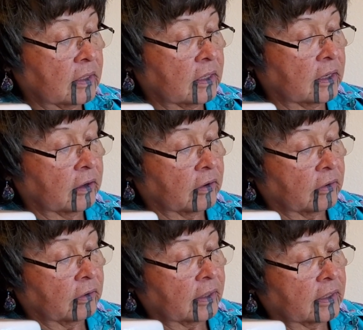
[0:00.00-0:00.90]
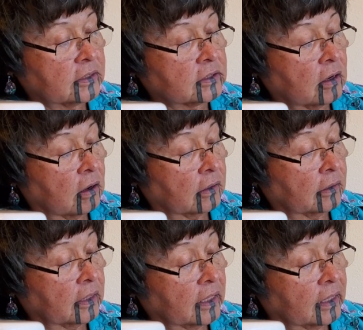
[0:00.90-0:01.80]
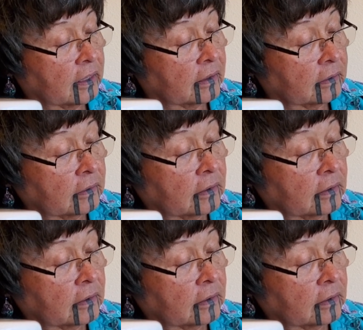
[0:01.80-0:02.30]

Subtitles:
in here and on the